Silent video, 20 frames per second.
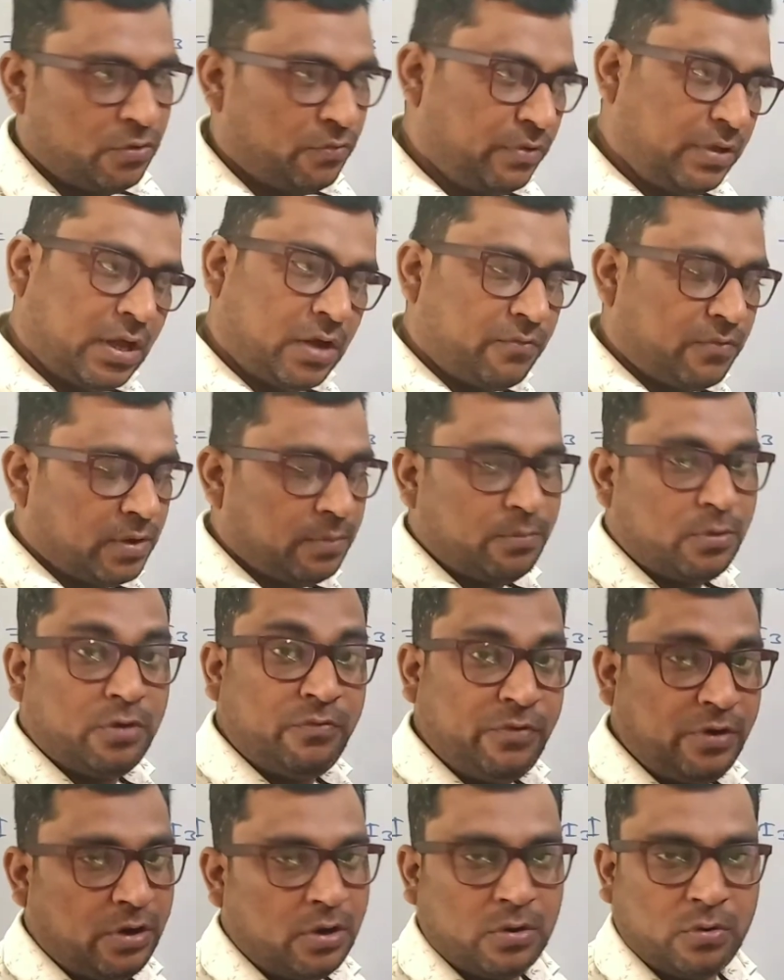We have one more
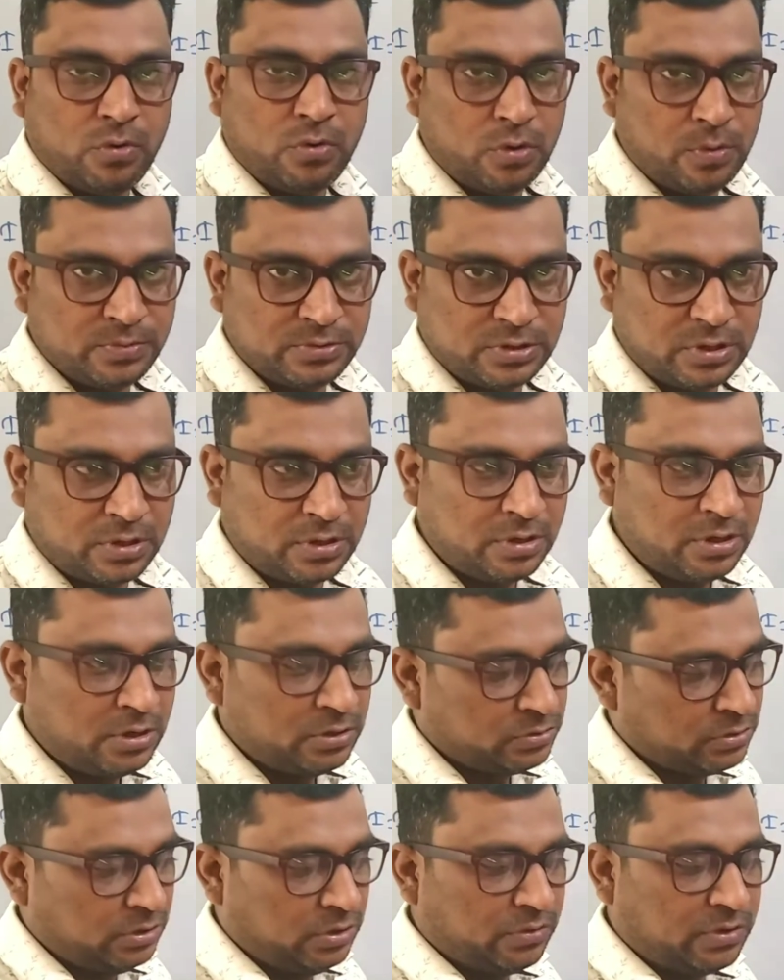video on Ohm's law,
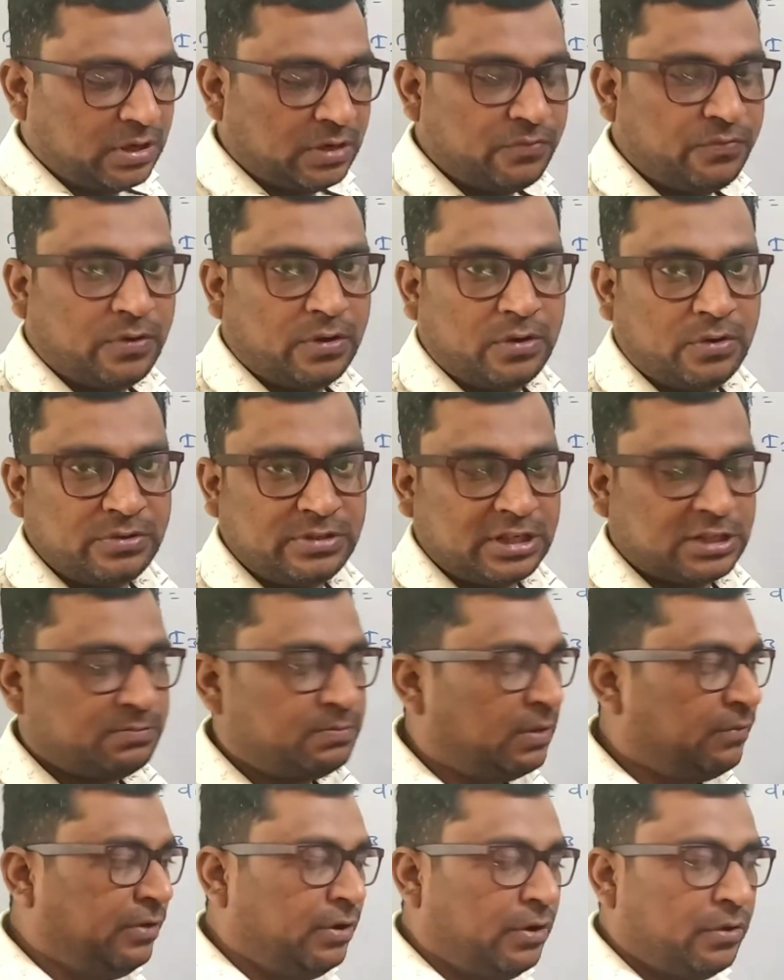so you can follow just
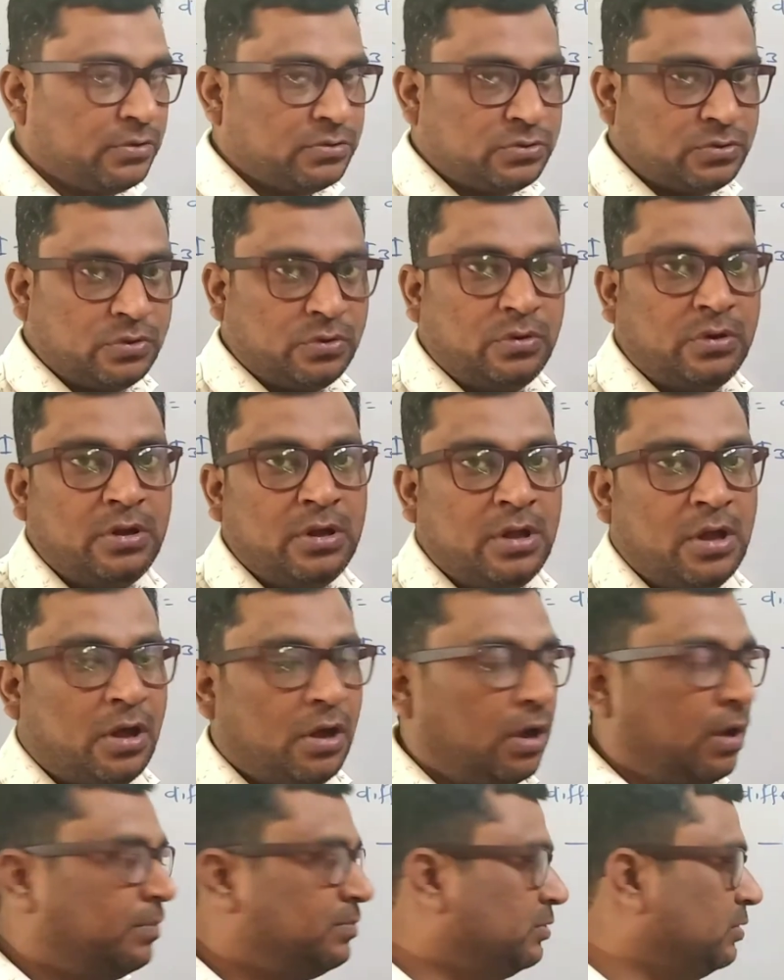my videos to
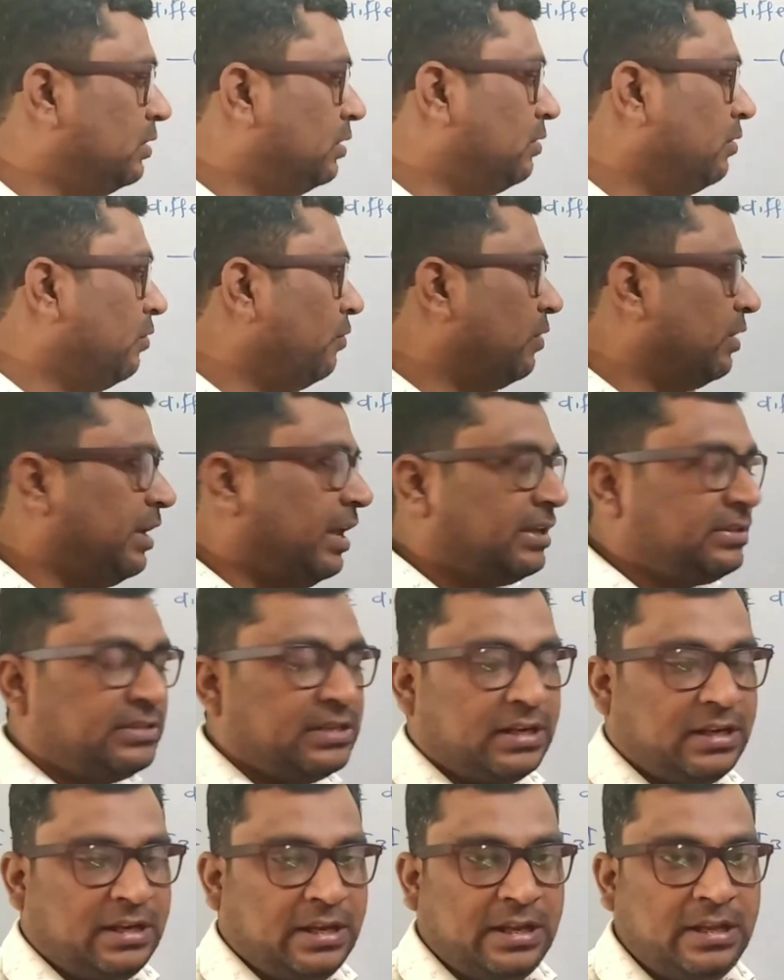observe what
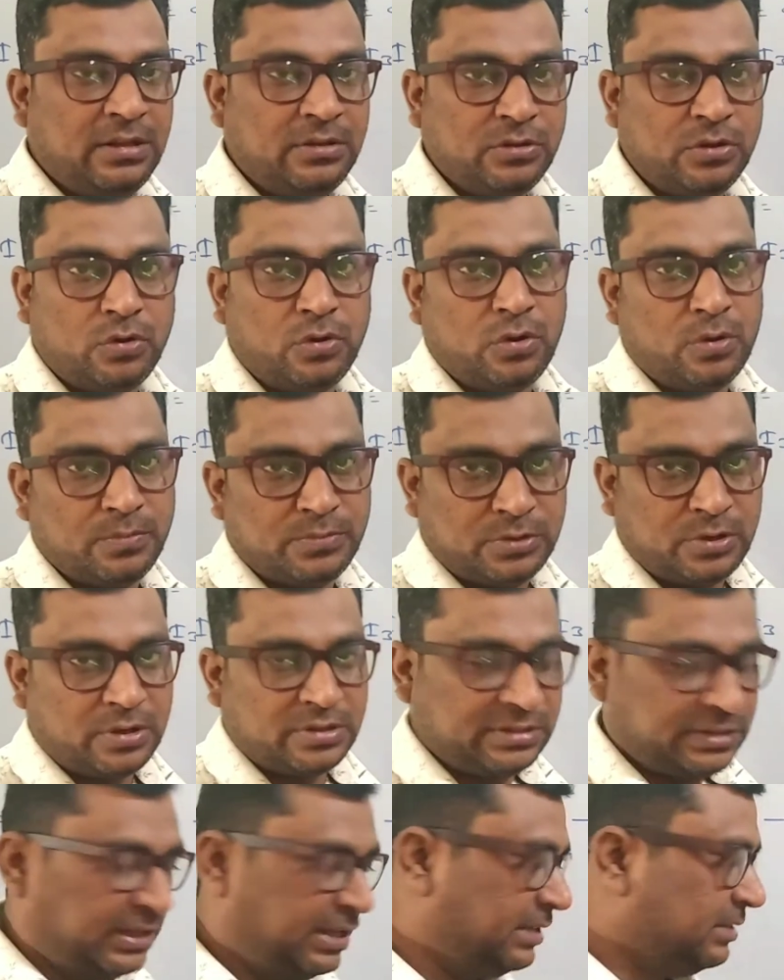exactly the Ohm's law
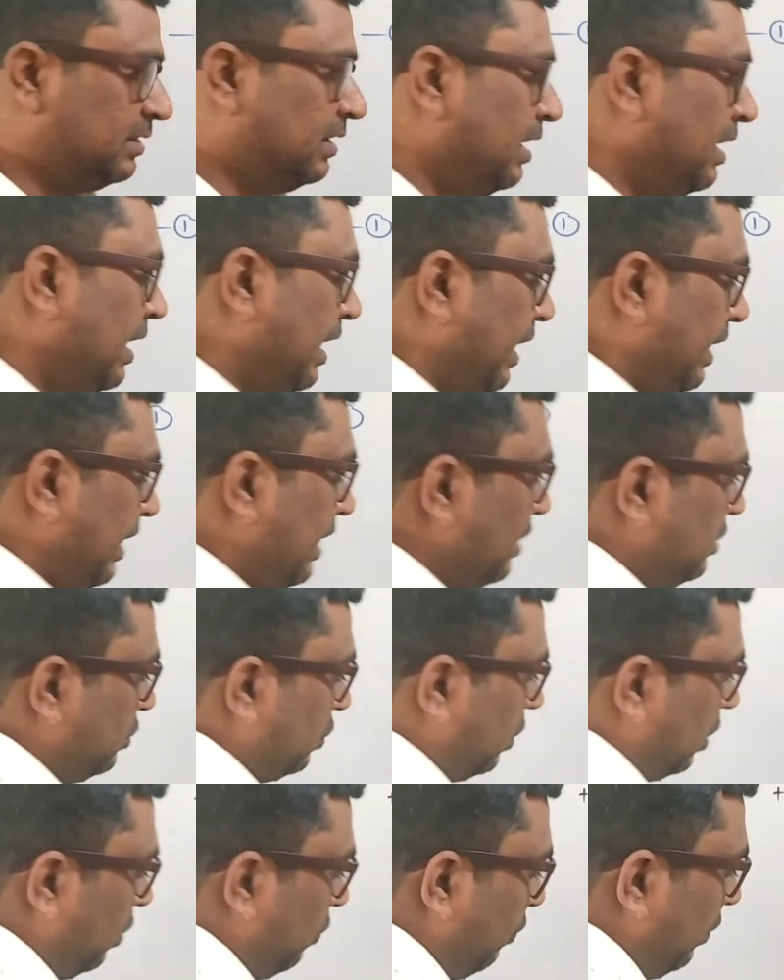says. And in
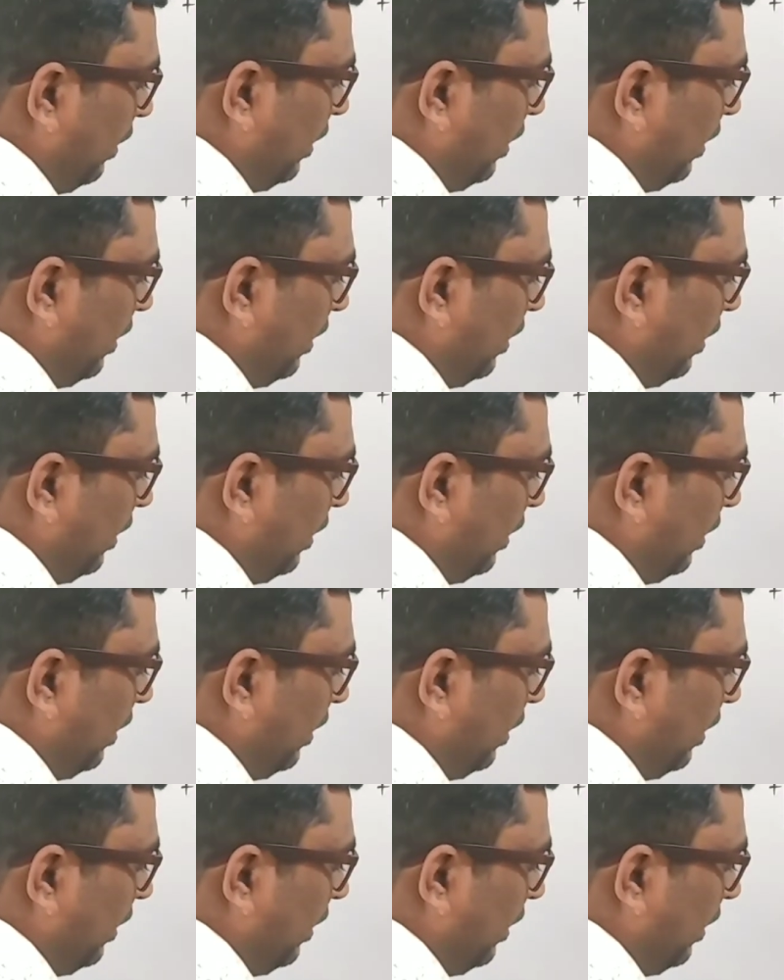short, we